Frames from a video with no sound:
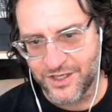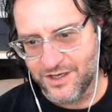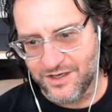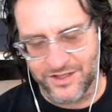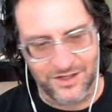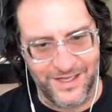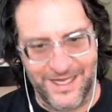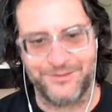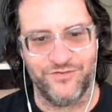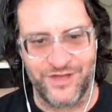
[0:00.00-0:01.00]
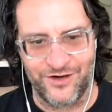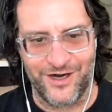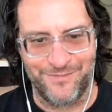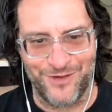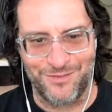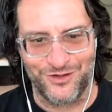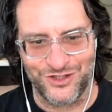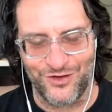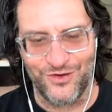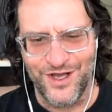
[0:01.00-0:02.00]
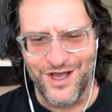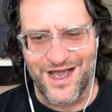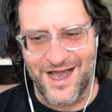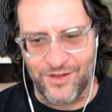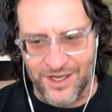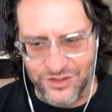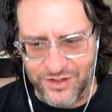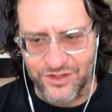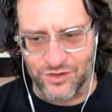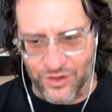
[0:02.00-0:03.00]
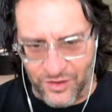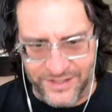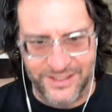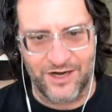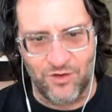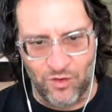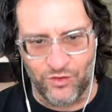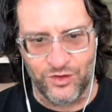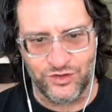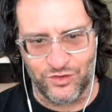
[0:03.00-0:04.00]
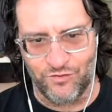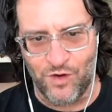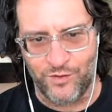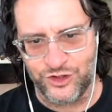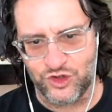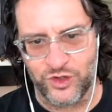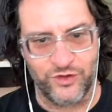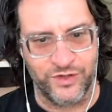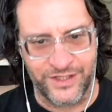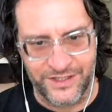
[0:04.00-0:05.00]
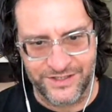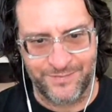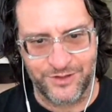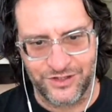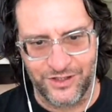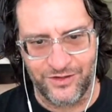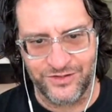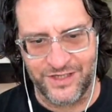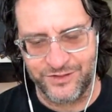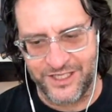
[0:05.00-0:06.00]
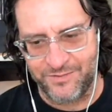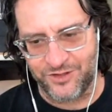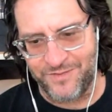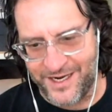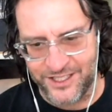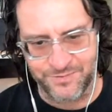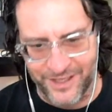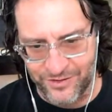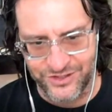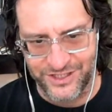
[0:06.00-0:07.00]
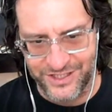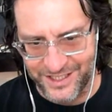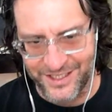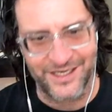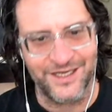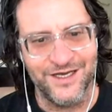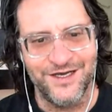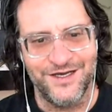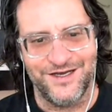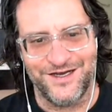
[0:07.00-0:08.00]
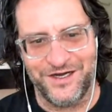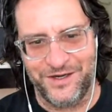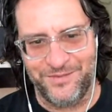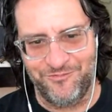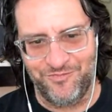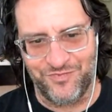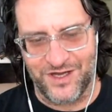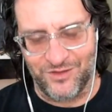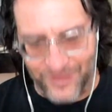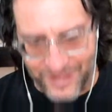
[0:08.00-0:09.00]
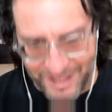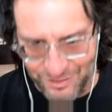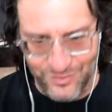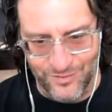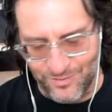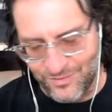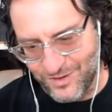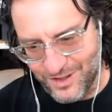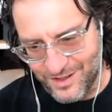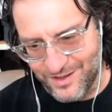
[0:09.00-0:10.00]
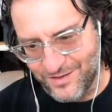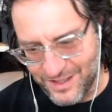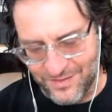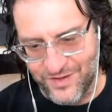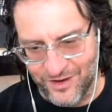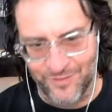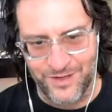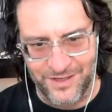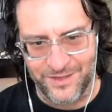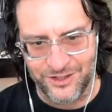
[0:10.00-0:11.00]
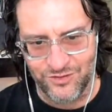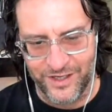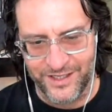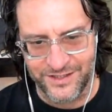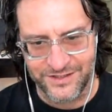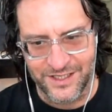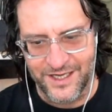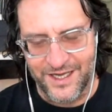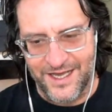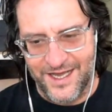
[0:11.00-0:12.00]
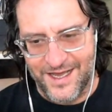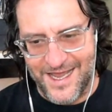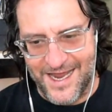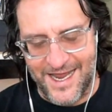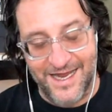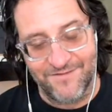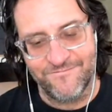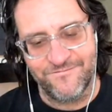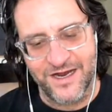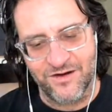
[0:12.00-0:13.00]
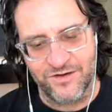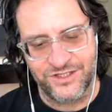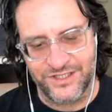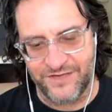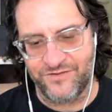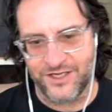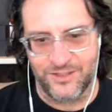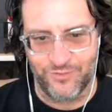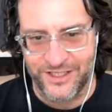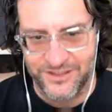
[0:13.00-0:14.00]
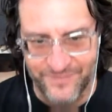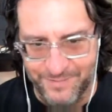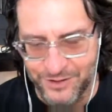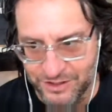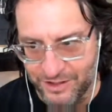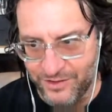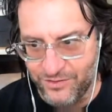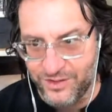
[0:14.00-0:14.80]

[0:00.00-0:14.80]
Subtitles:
the collapse of the internet bubble. So I started to learn as I got older, sort of what was triggering these episodes. I was able to manage my OCD. I learned how to do it in therapy in my 20s. And I had a very significant depressive episode